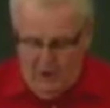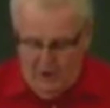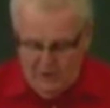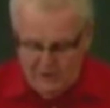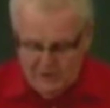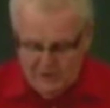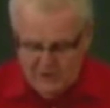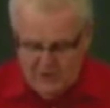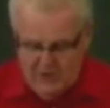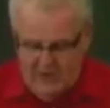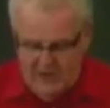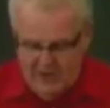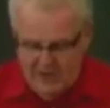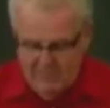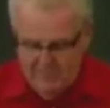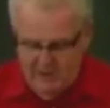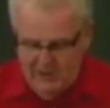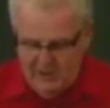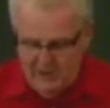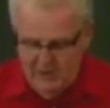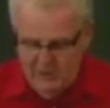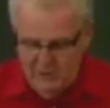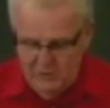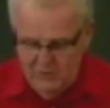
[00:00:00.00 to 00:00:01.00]
is talking
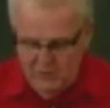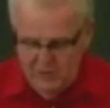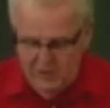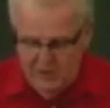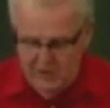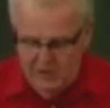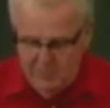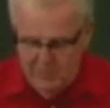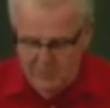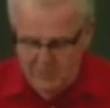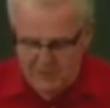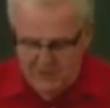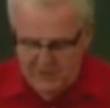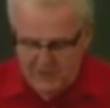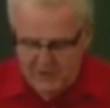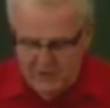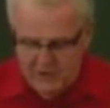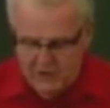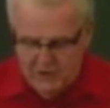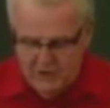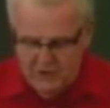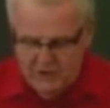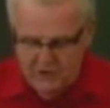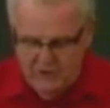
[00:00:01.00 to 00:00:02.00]
about unity within the
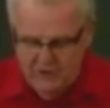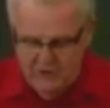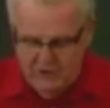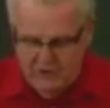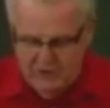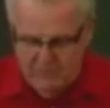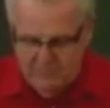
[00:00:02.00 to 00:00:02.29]
church